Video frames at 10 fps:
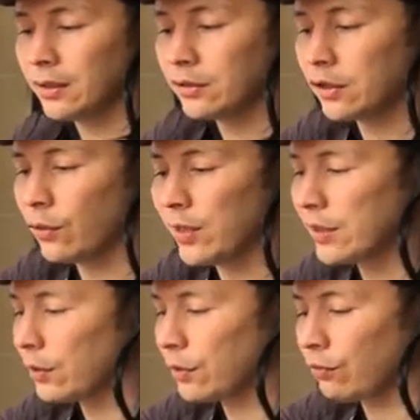So
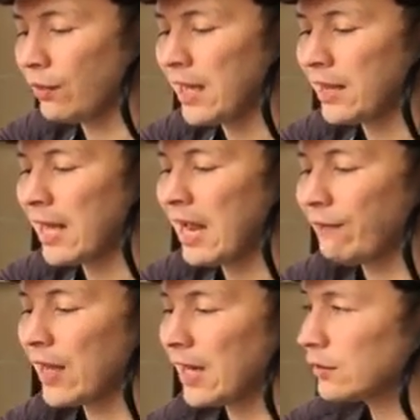with the 3 there,
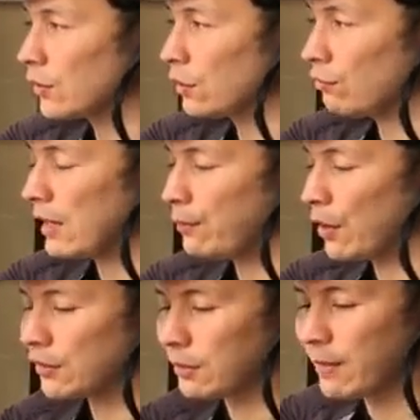if that's a 3
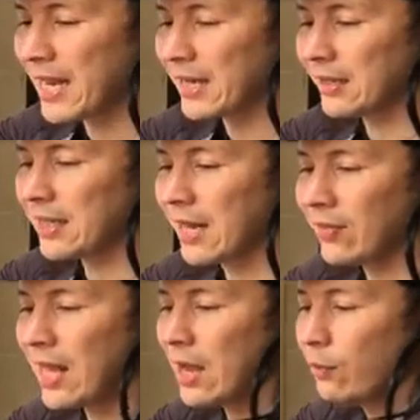block to make a
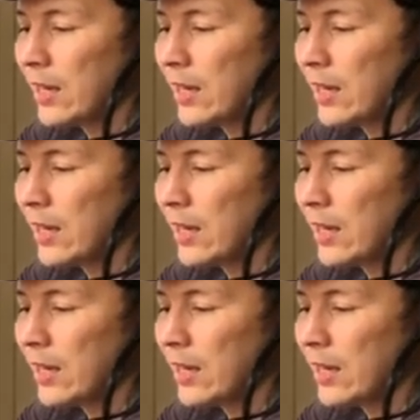10 there,